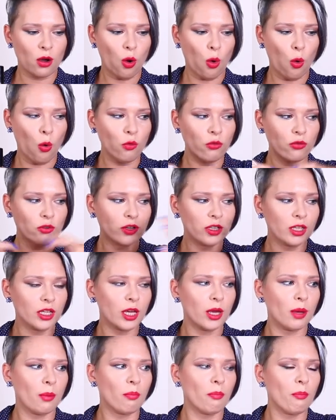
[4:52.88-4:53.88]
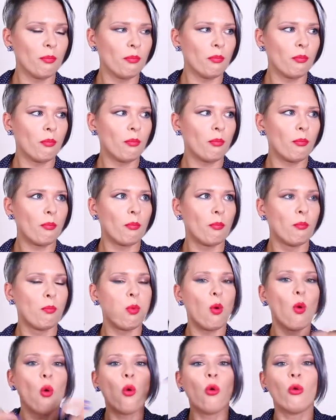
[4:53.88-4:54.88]
overly
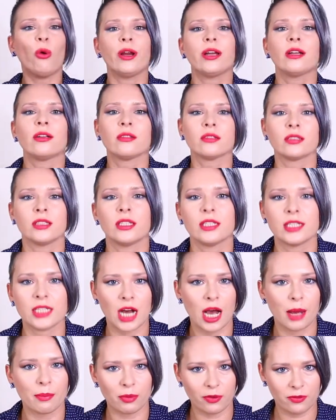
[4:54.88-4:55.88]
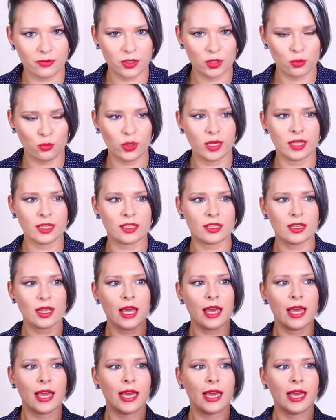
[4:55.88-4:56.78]
boiled type of sweets.